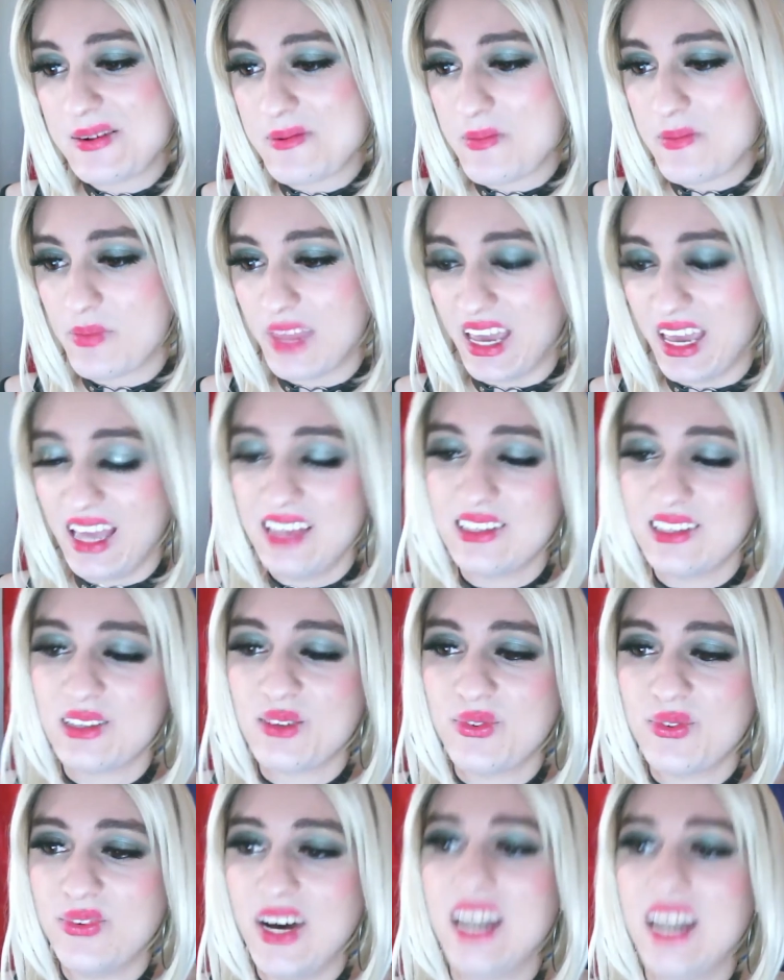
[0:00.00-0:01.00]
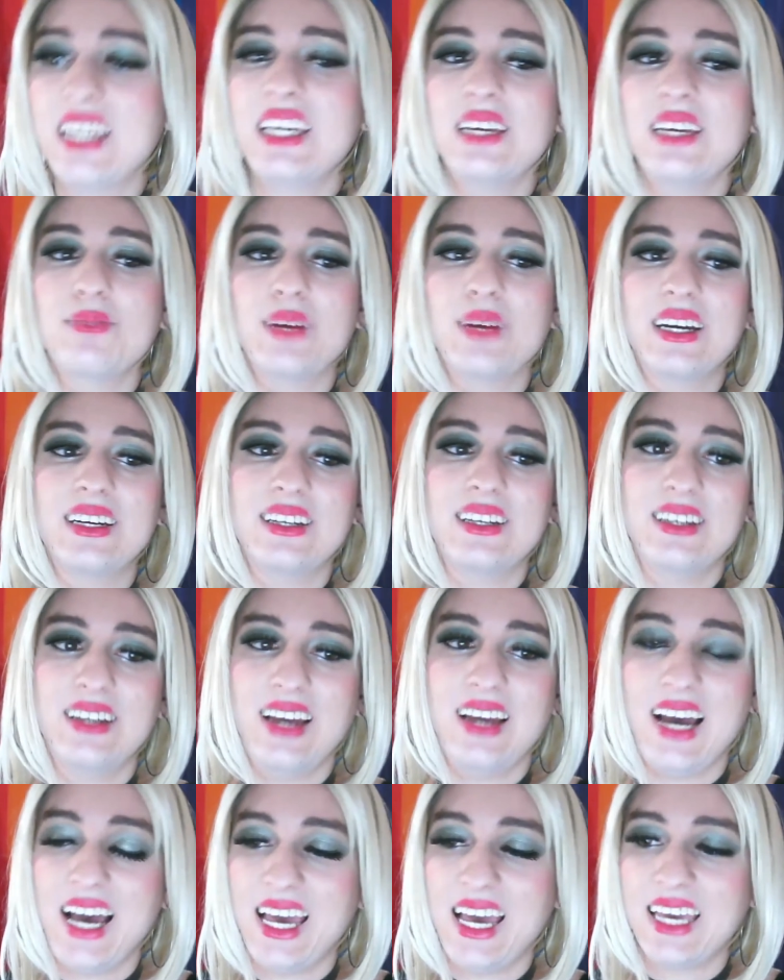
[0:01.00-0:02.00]
I guess it's funny, but
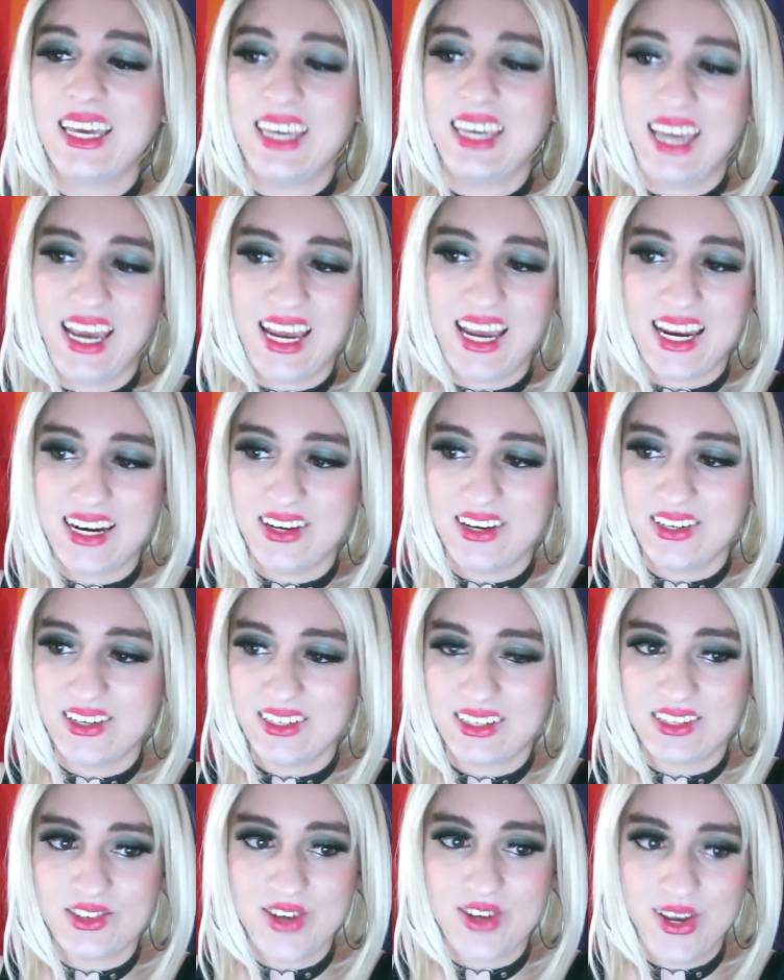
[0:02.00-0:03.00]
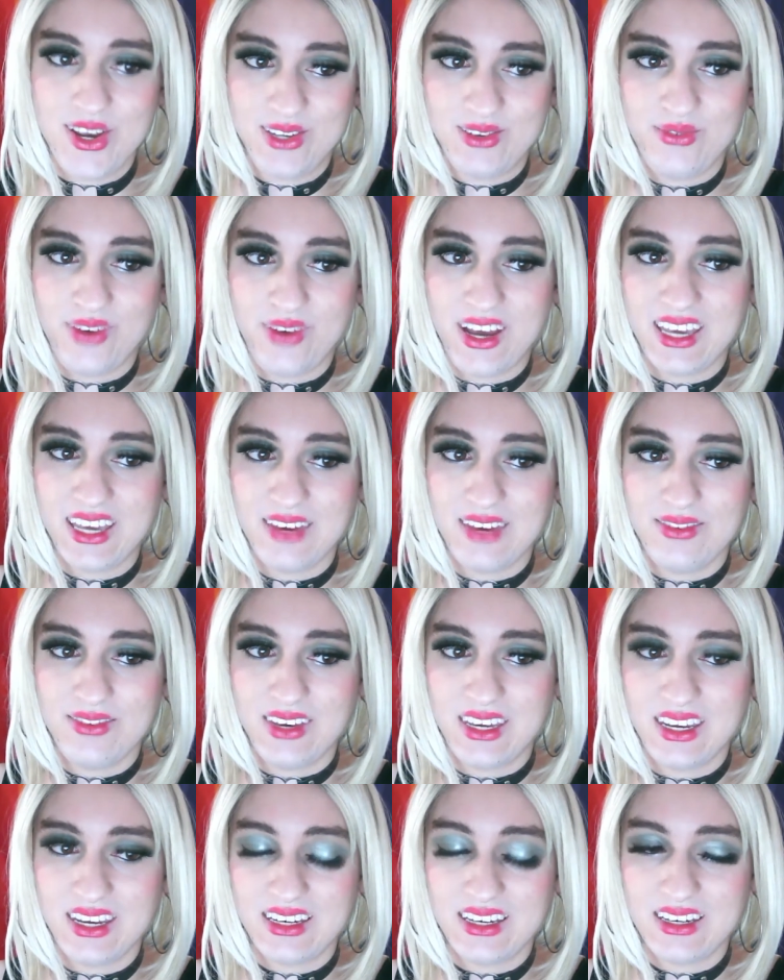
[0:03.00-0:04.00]
I cannot justify giving
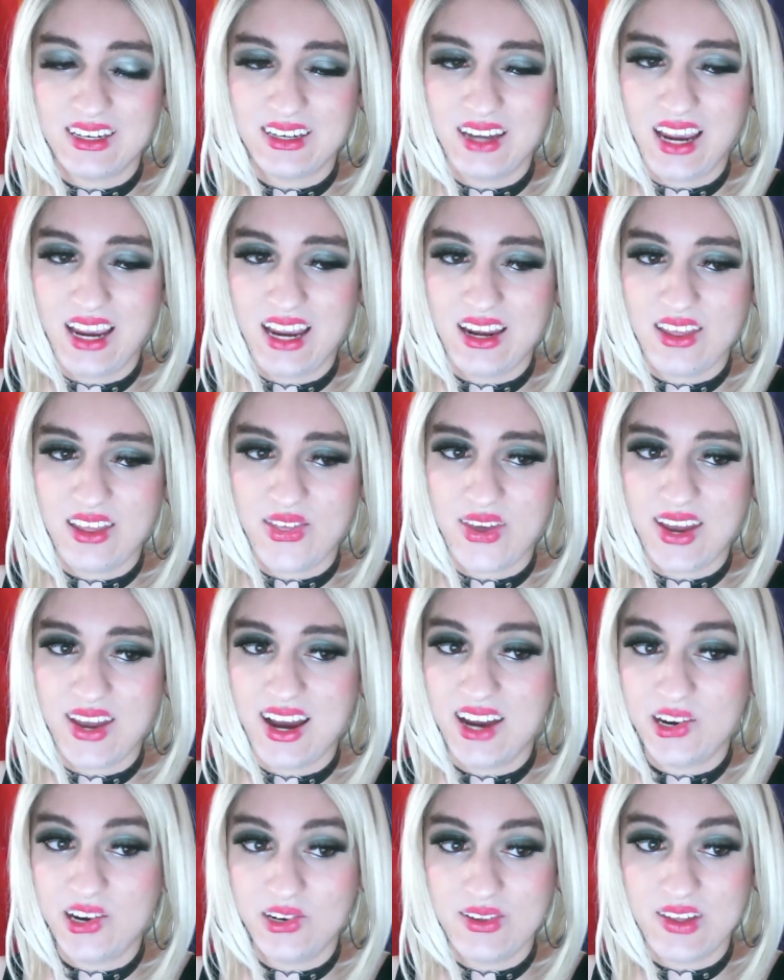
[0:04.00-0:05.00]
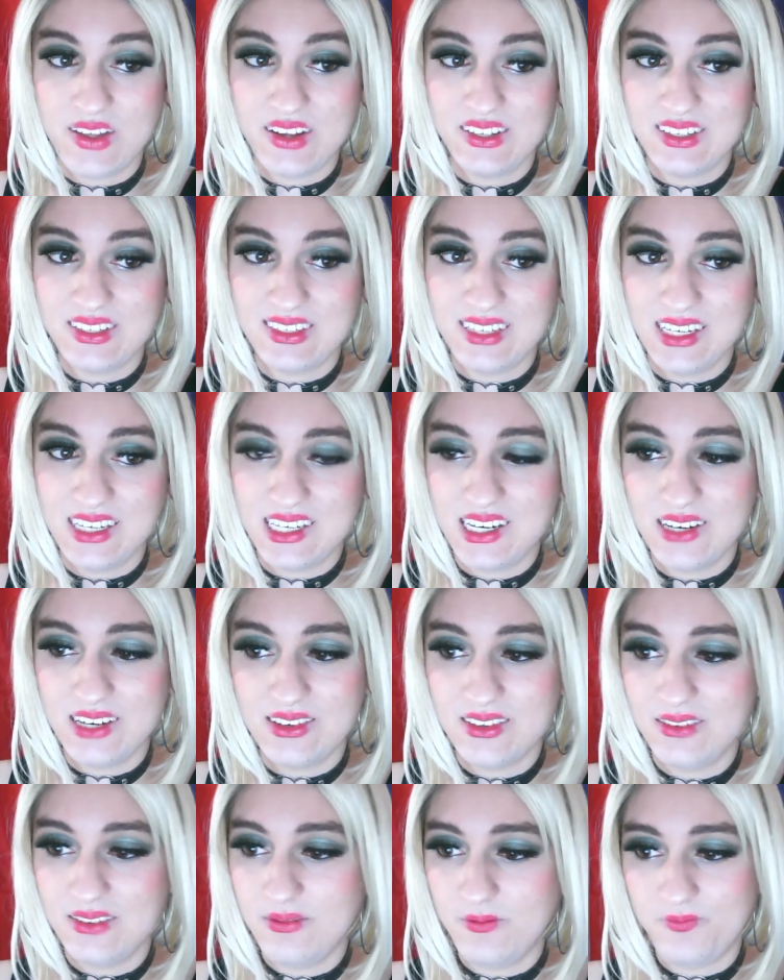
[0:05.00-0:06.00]
it anything higher than a C tier.
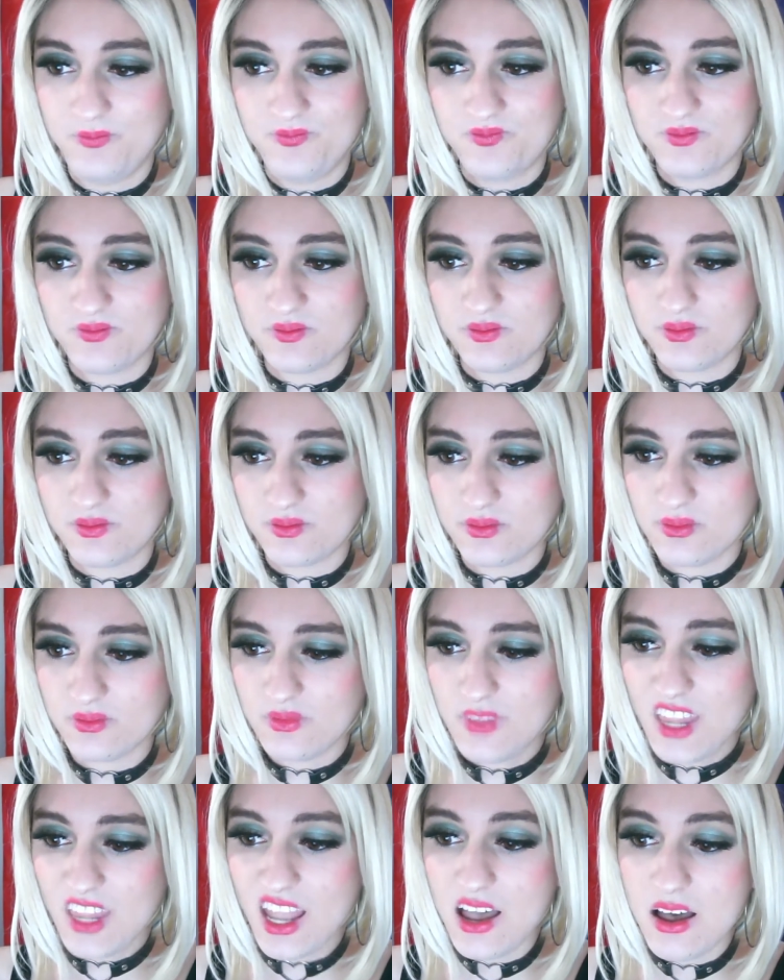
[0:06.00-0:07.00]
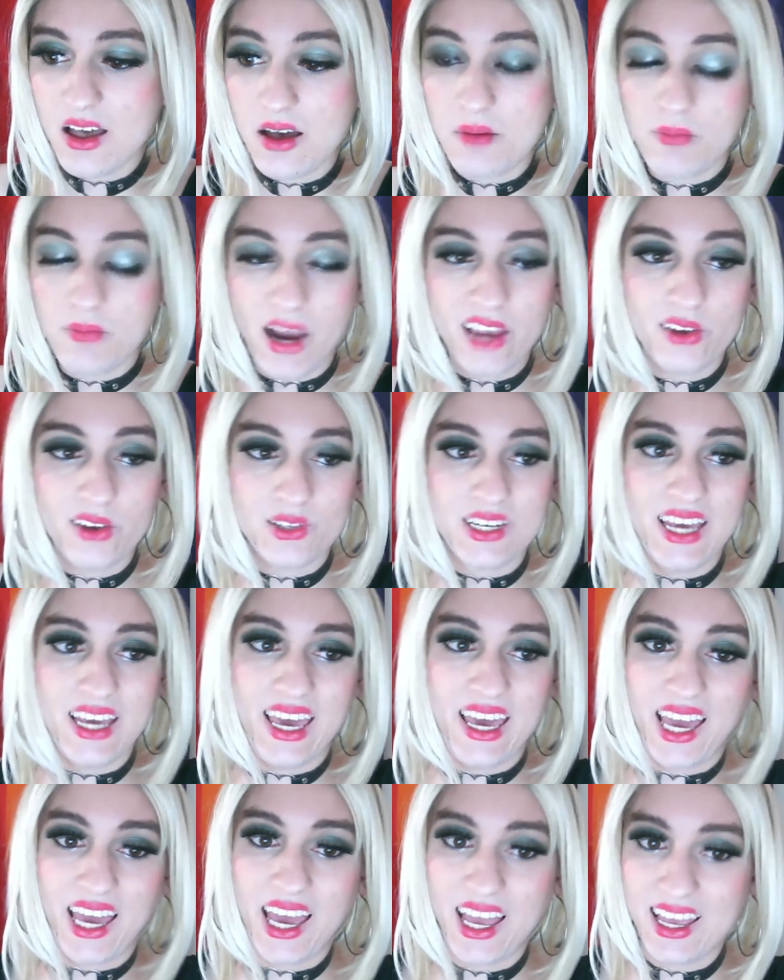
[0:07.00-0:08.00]

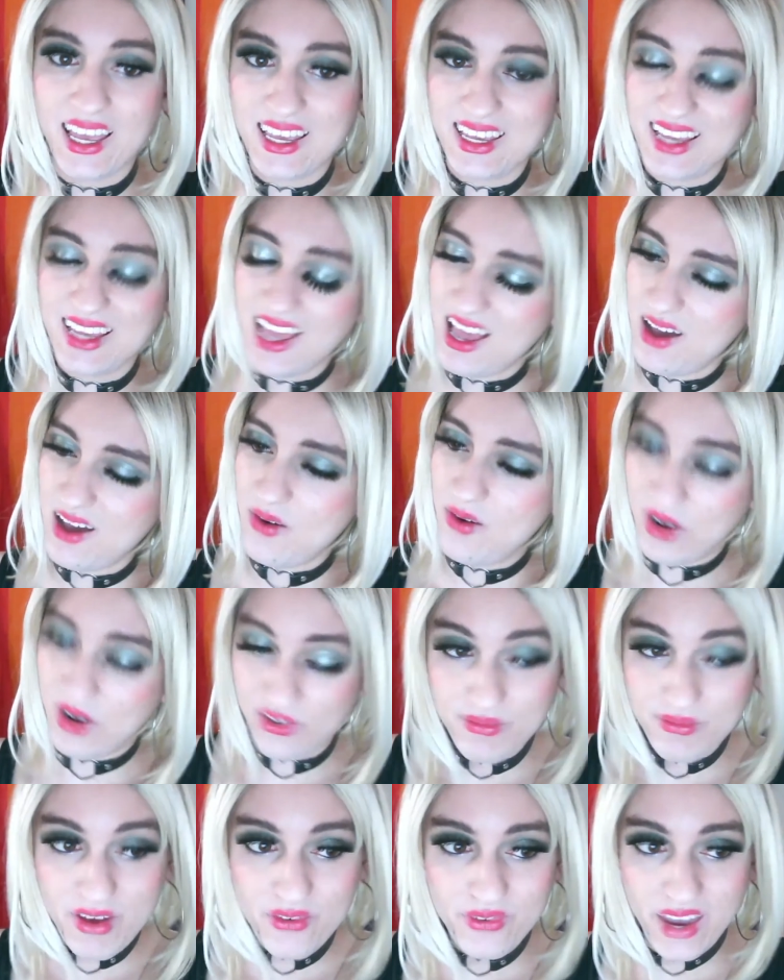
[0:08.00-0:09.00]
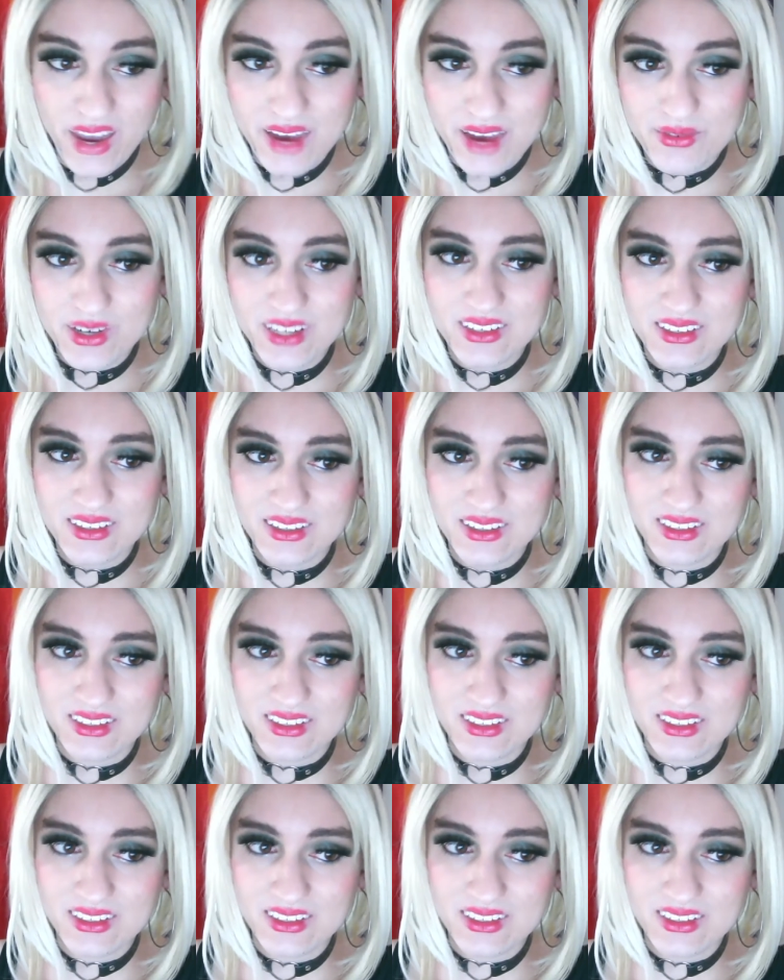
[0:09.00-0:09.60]
Milotic, one of my favorites.